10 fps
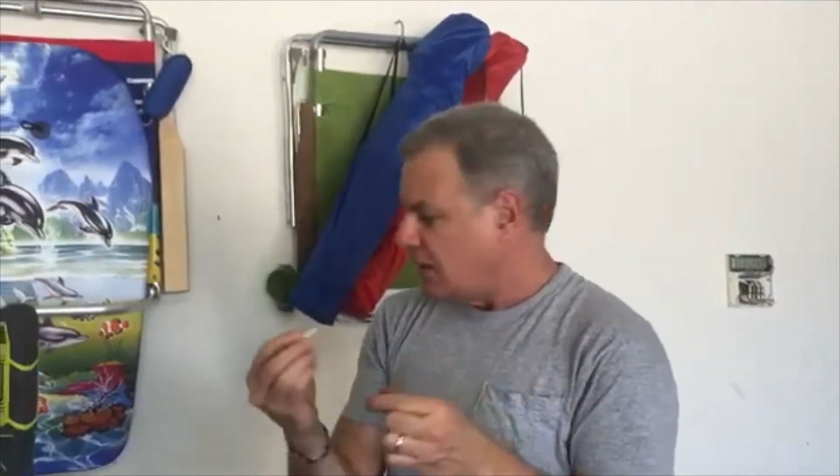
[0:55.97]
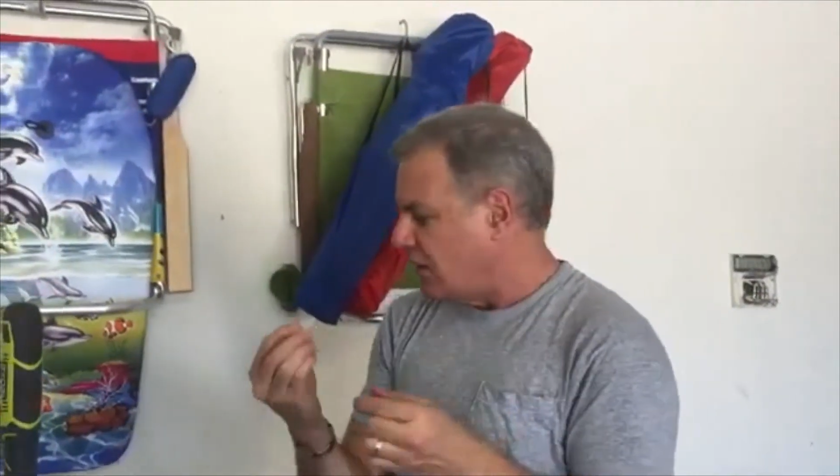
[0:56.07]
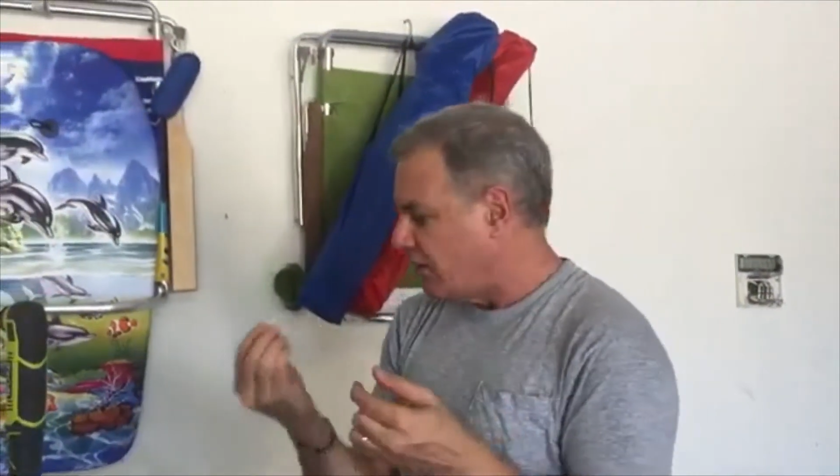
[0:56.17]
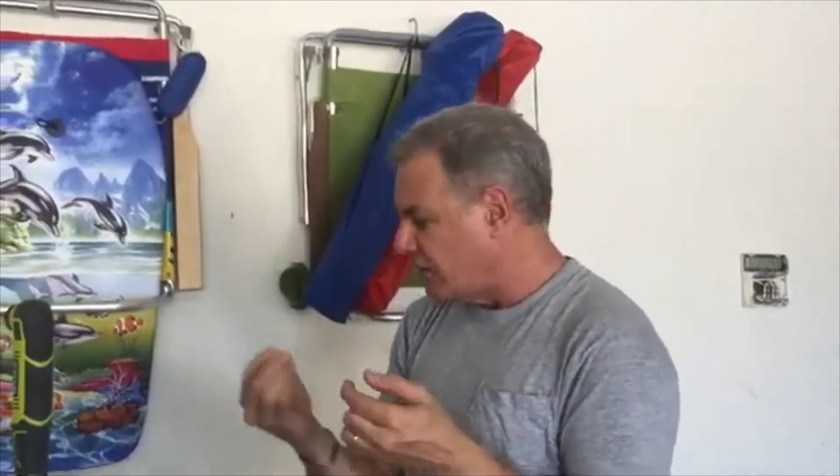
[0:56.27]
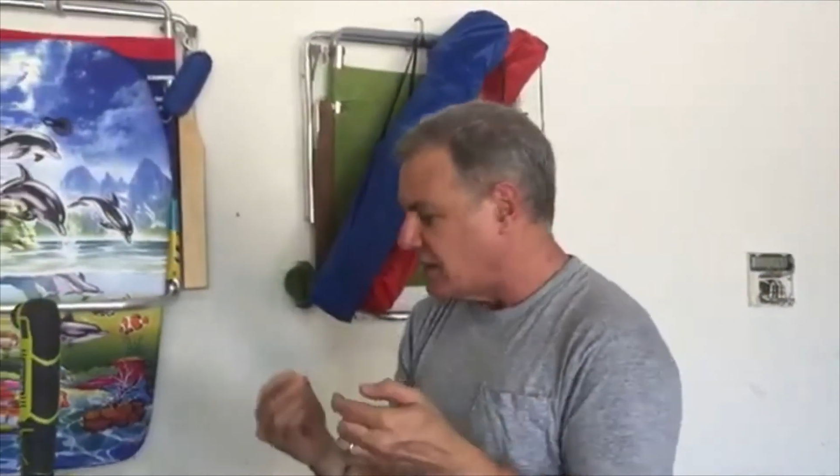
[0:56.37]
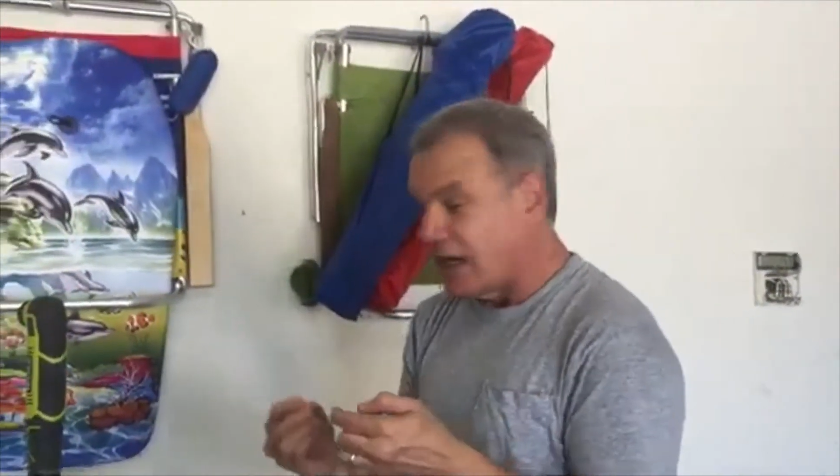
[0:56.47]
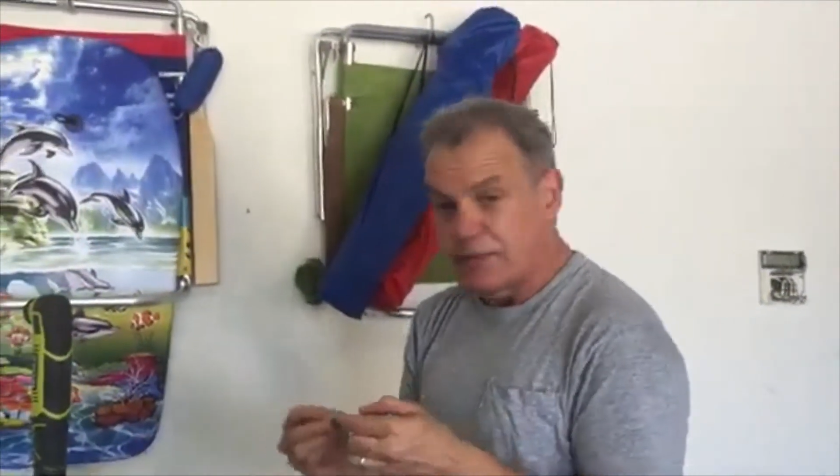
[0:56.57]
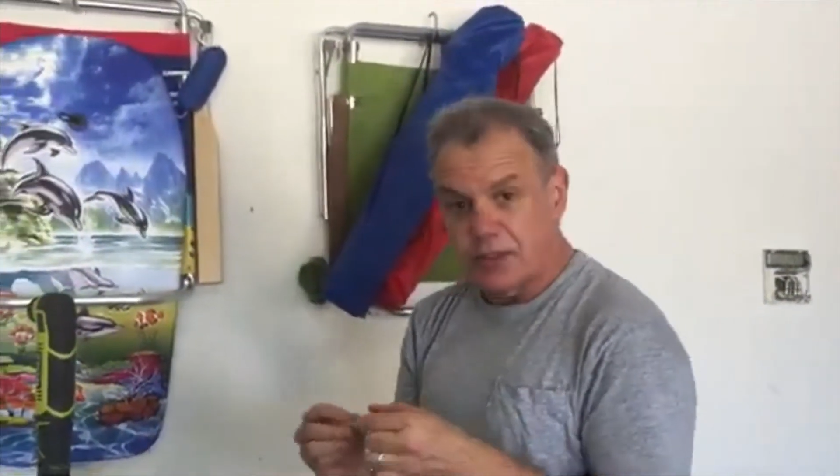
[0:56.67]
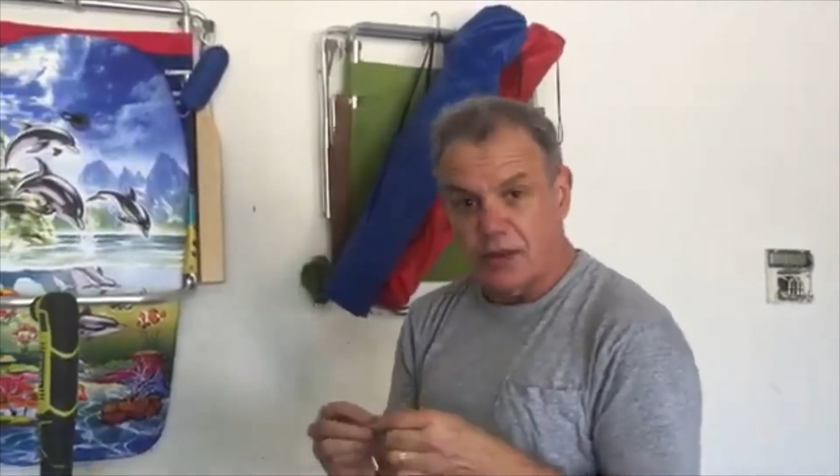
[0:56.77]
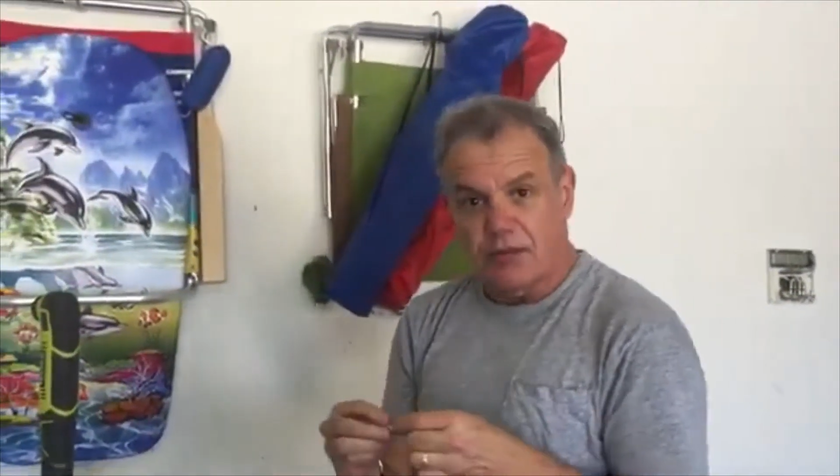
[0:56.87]
Different
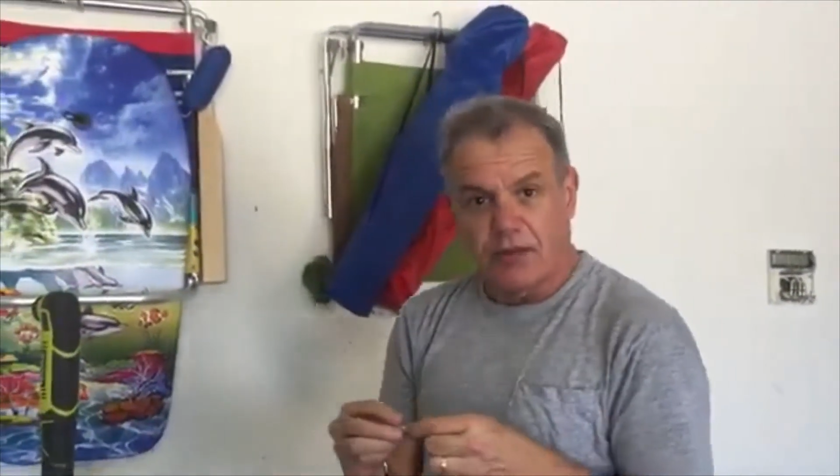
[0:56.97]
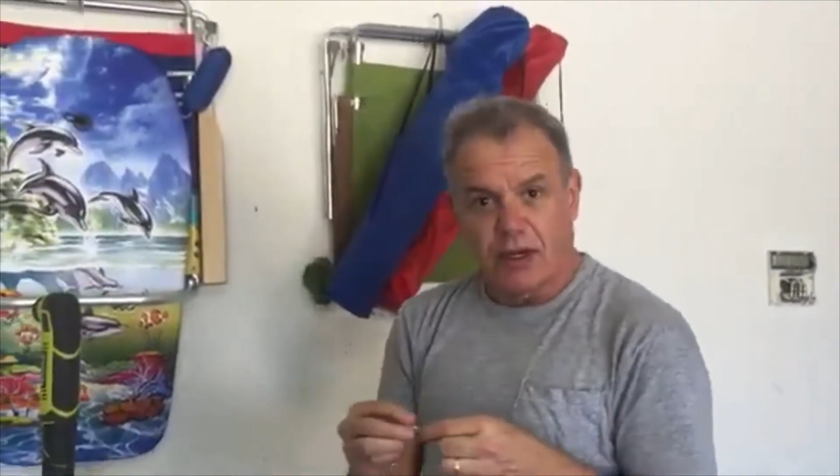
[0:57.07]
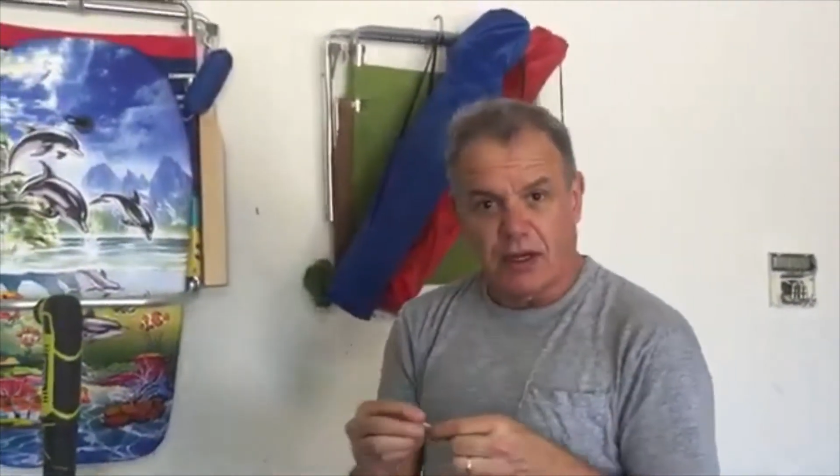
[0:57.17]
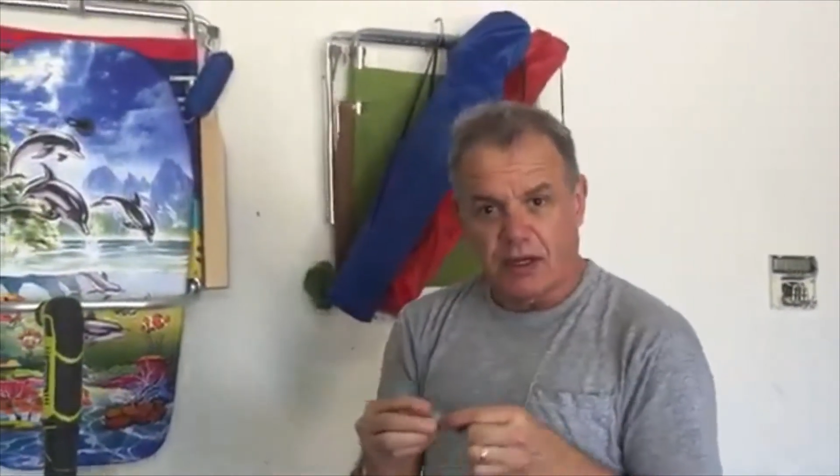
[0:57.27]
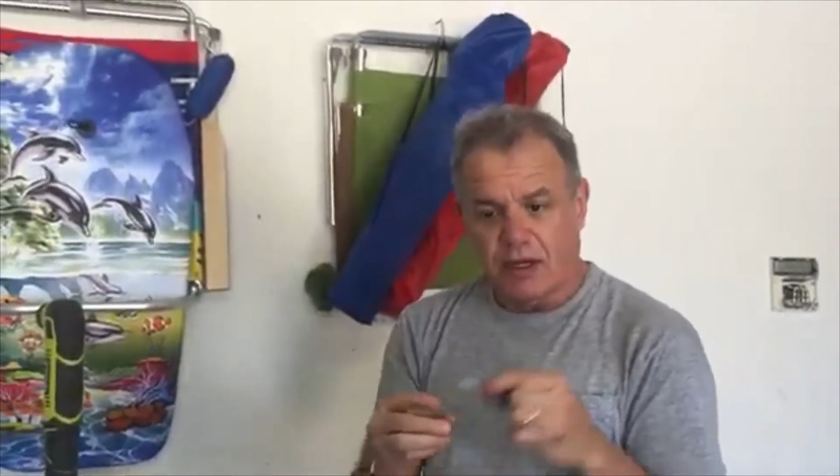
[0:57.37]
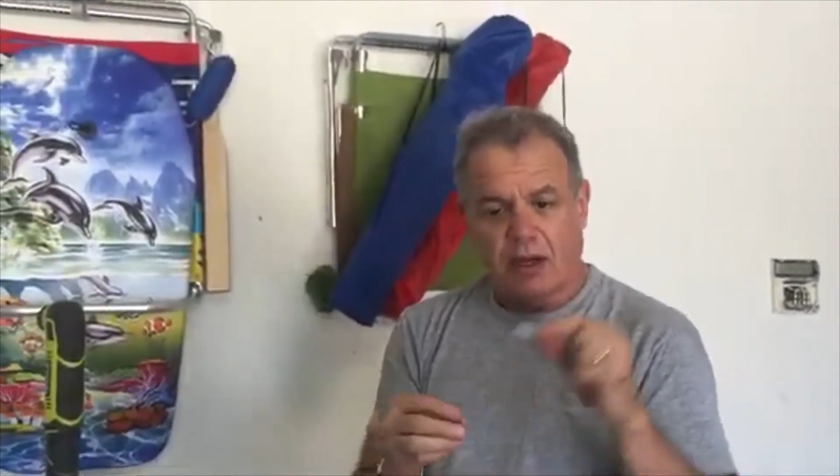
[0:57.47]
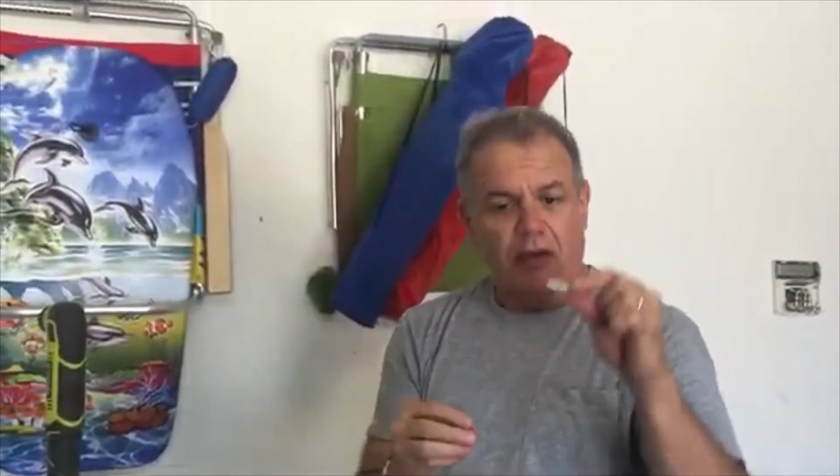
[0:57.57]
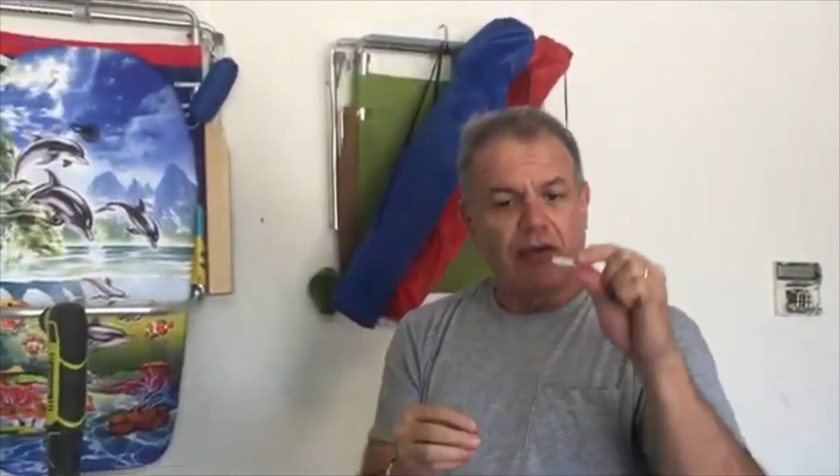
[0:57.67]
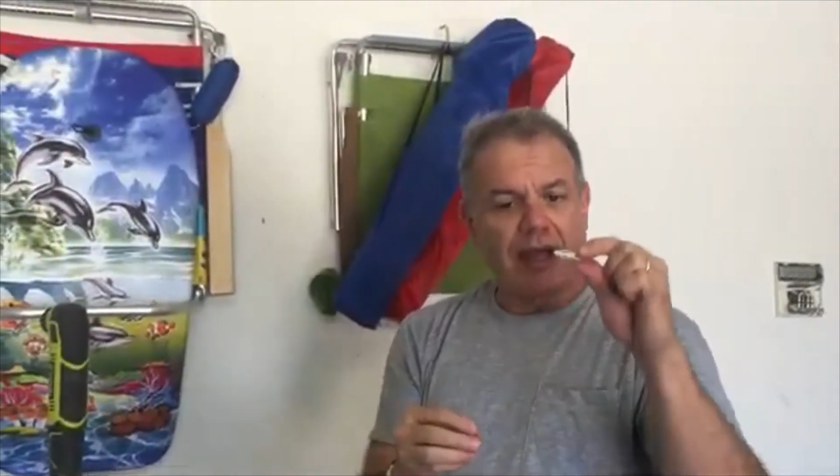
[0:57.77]
types of